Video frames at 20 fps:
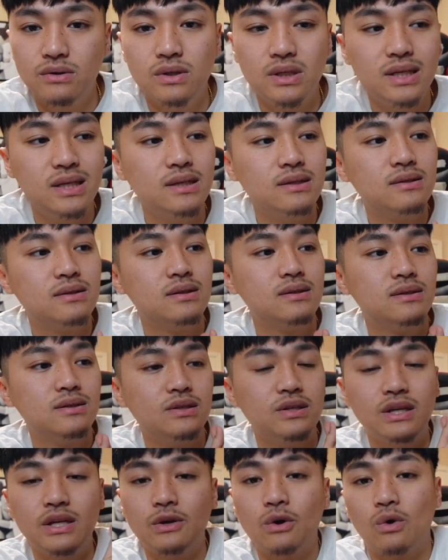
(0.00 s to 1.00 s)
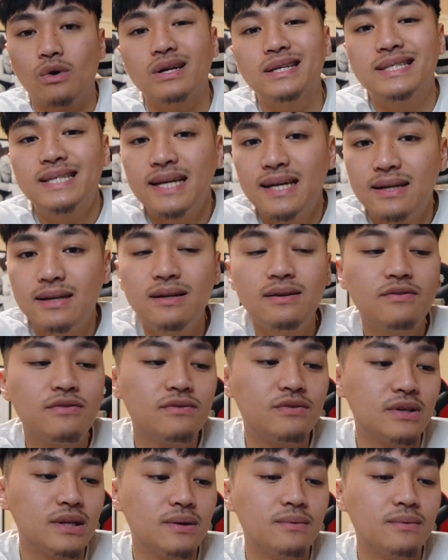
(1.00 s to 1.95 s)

You need to order 10 for